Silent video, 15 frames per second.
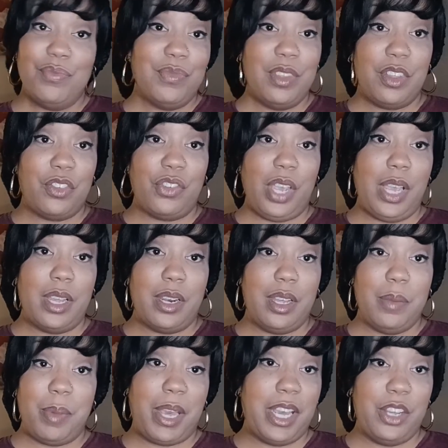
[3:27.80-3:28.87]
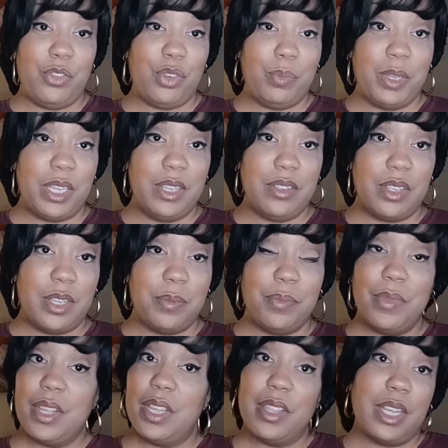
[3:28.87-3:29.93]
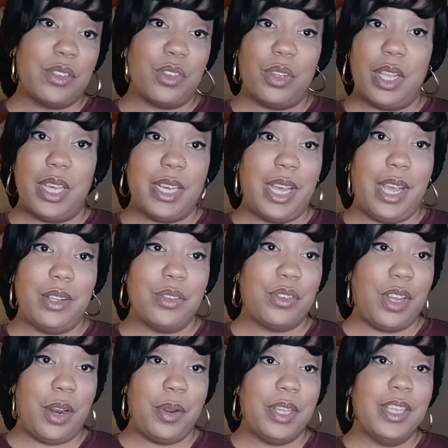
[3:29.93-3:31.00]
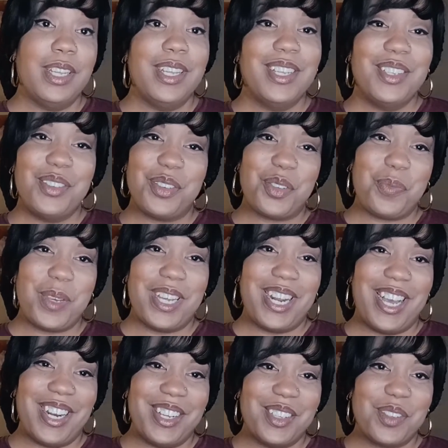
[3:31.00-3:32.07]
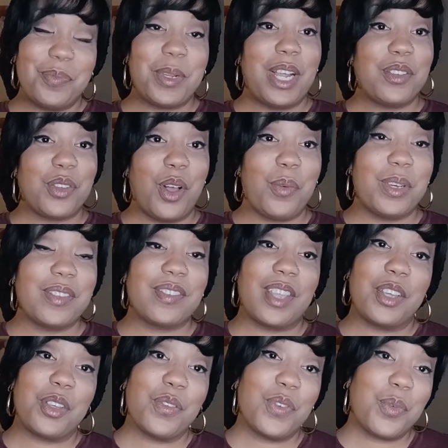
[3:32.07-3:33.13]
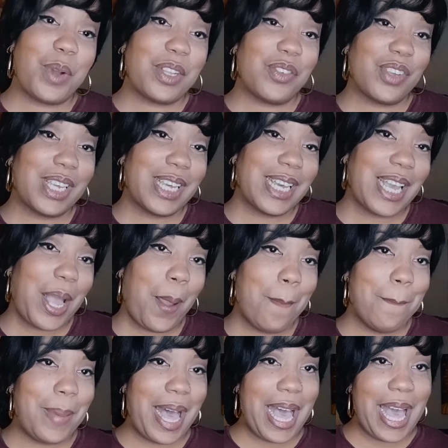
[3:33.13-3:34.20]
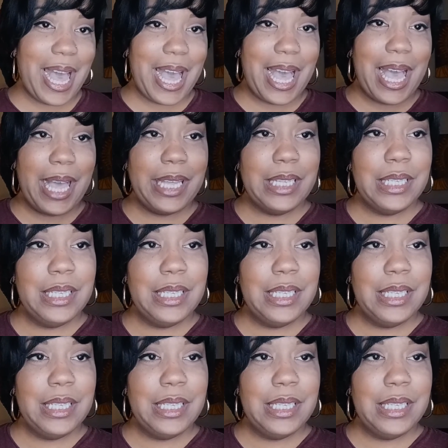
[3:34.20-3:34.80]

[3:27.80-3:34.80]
The Chain by Adrian McKinty. That's all I got. Sorry, just being honest. But as always, thank you for watching. Bye.